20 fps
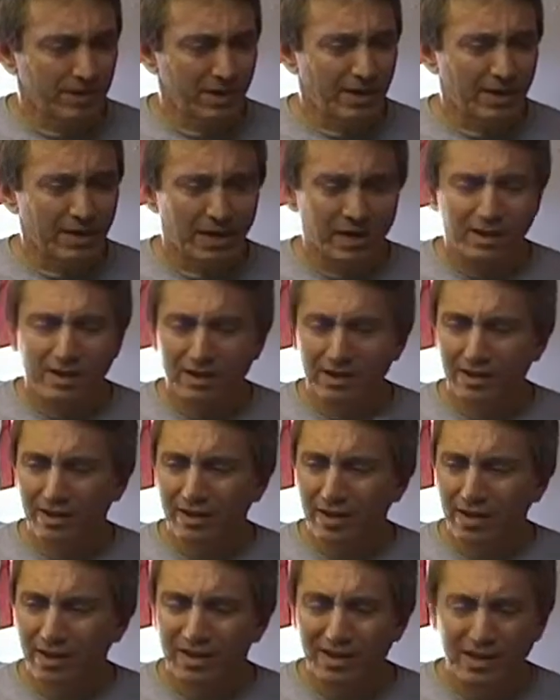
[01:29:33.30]
Yeah, how did
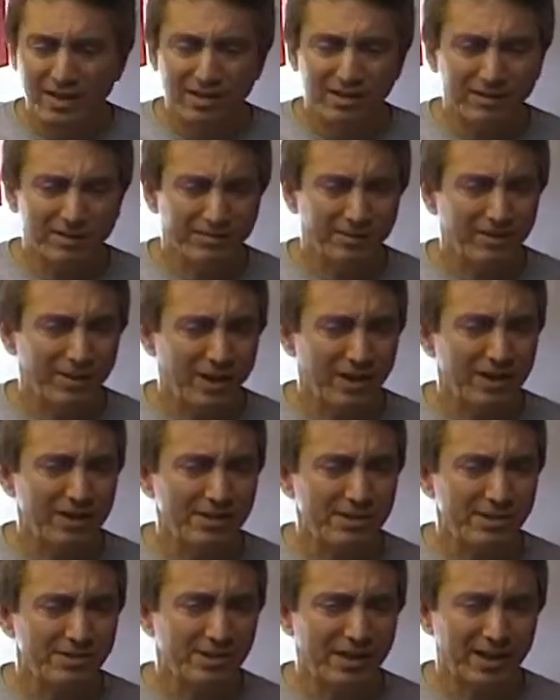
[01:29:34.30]
how did he how
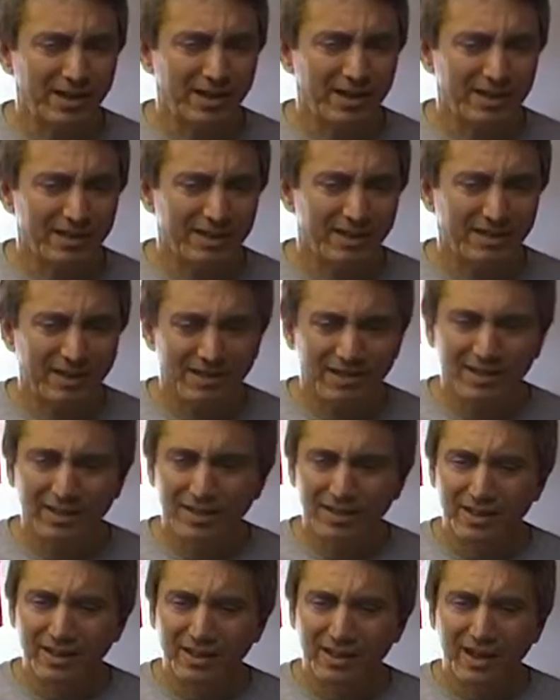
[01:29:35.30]
does that
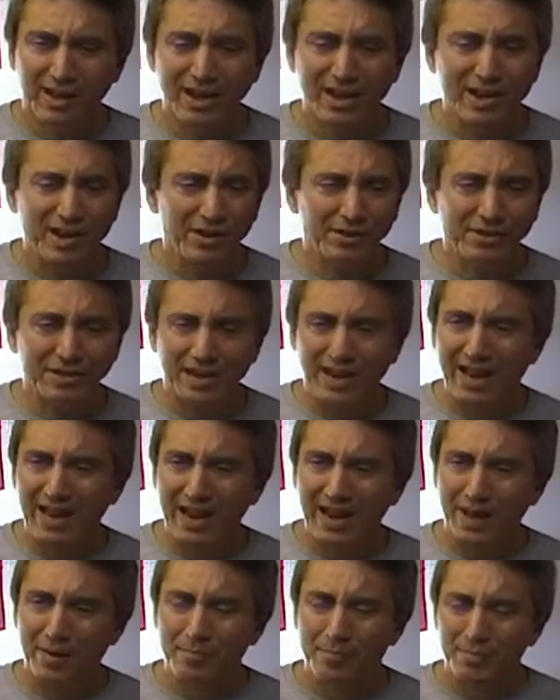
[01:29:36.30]
how the hell did
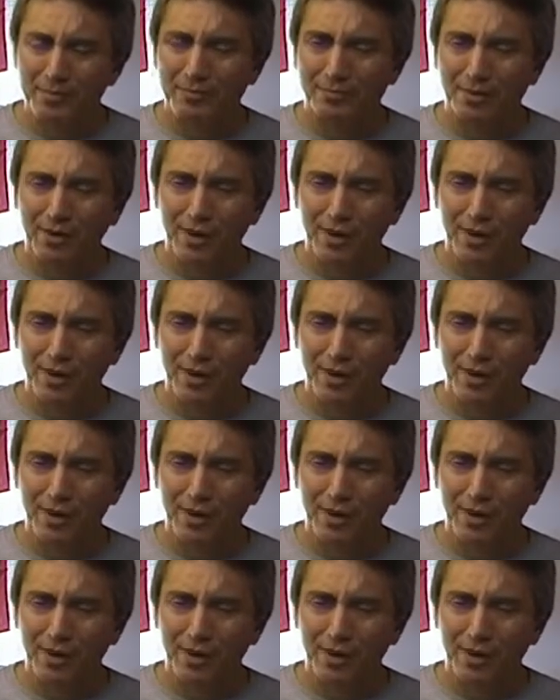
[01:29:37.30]
that happen?